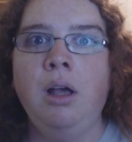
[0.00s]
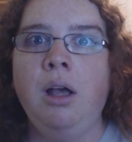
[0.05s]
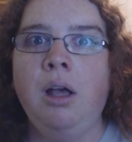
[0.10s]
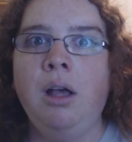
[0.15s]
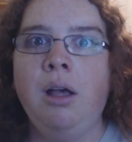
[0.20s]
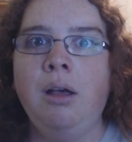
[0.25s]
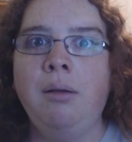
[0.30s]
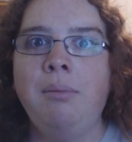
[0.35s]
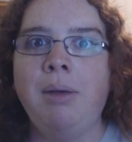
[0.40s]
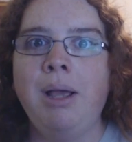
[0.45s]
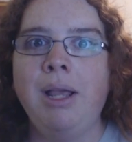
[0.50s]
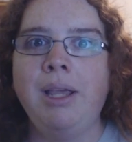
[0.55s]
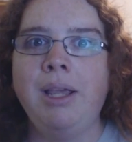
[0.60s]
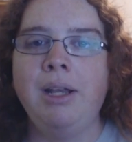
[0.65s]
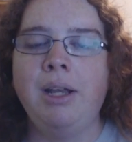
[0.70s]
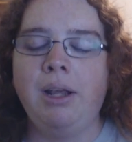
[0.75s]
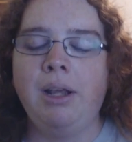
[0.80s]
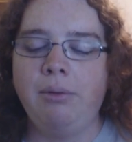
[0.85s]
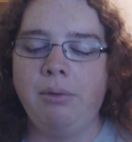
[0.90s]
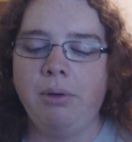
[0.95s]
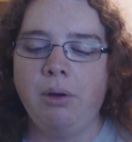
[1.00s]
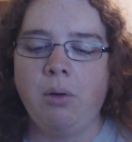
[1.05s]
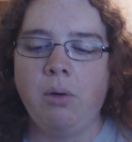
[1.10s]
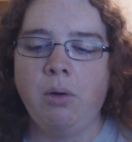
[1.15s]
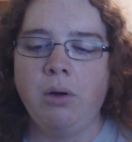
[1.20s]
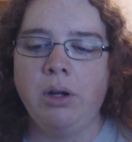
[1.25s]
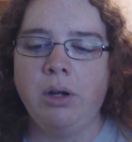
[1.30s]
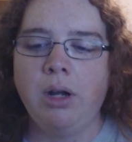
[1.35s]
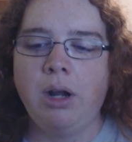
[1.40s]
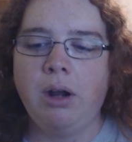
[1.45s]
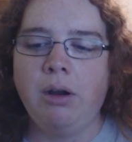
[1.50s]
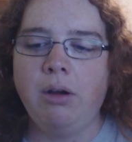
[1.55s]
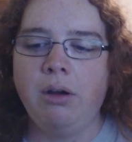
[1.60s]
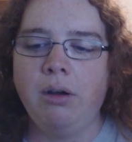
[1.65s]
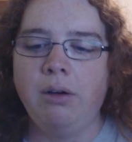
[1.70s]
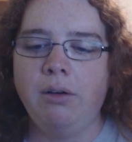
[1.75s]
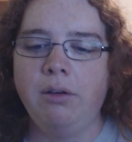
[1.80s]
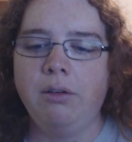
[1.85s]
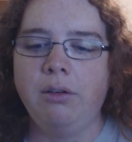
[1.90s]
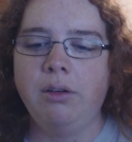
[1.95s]
Uh, Mike and I recorded
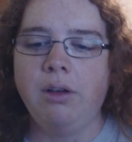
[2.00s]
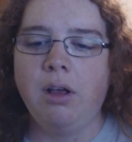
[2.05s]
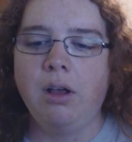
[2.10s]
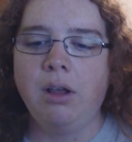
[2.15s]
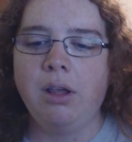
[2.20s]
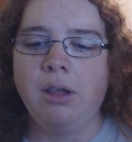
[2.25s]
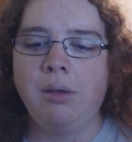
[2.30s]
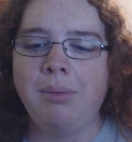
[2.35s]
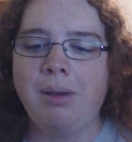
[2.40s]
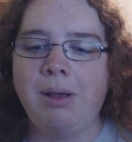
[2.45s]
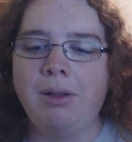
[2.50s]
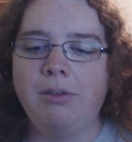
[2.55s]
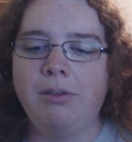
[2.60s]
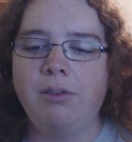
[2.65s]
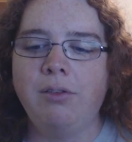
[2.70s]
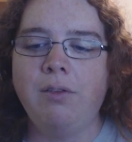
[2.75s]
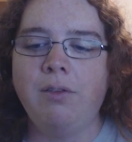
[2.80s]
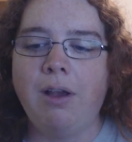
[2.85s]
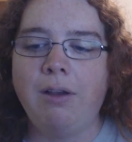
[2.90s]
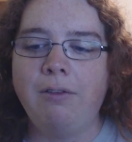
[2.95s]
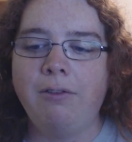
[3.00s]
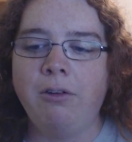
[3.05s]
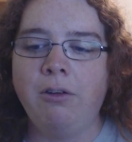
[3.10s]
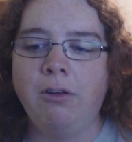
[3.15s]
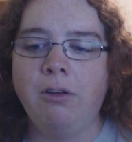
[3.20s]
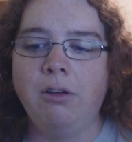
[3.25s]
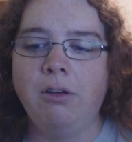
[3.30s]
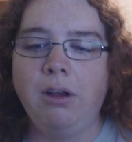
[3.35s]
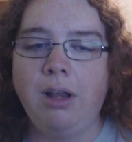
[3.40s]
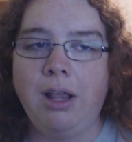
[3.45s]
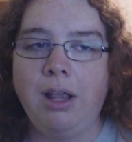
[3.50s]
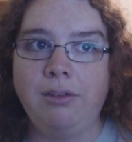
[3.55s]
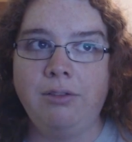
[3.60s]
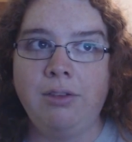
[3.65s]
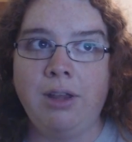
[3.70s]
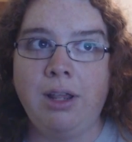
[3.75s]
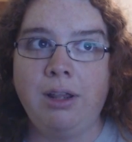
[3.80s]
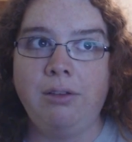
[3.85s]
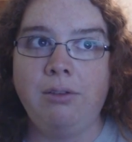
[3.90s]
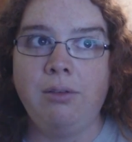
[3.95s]
our talking about Survivor
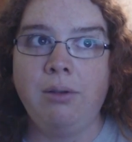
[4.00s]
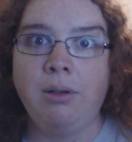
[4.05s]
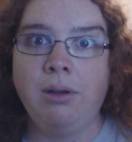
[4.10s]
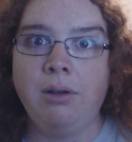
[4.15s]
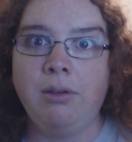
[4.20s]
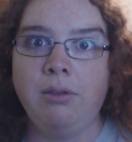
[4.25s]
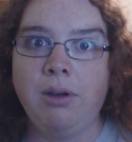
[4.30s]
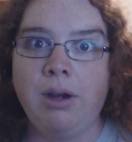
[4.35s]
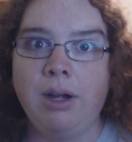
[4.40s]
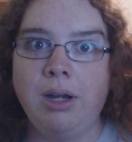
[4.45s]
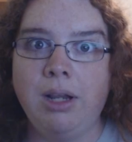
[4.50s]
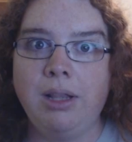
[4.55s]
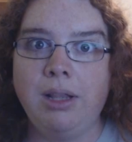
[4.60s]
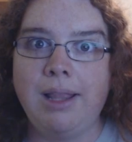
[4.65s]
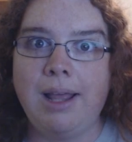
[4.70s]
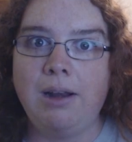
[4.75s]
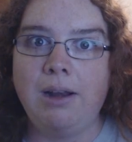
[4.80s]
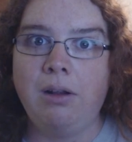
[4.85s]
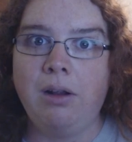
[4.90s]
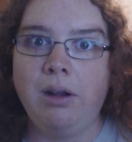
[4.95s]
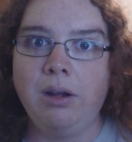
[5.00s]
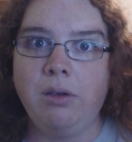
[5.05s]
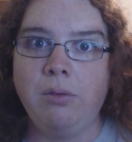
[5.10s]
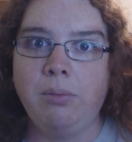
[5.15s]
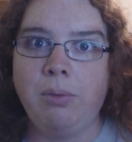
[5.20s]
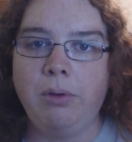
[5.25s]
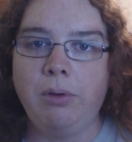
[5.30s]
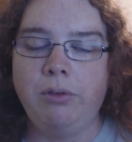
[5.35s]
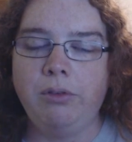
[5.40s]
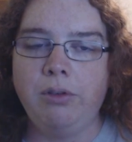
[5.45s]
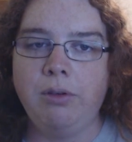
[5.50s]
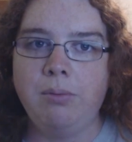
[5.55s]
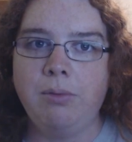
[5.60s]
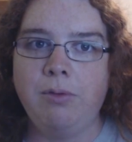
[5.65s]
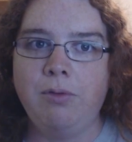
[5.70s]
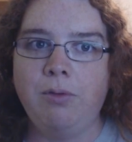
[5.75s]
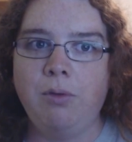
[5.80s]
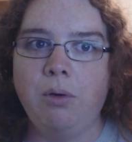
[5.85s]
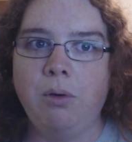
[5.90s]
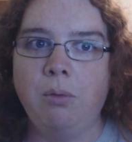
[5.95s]
last night, so I'm going to try to get that audio posted
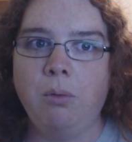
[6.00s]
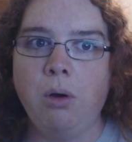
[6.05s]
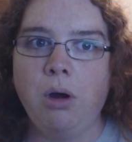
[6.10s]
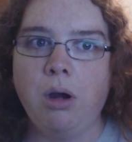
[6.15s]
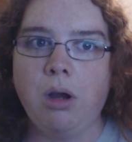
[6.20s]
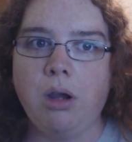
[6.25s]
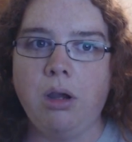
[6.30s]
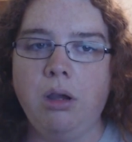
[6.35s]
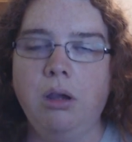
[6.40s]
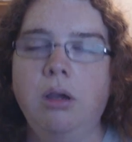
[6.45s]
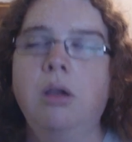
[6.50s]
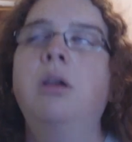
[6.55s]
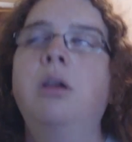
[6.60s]
before work.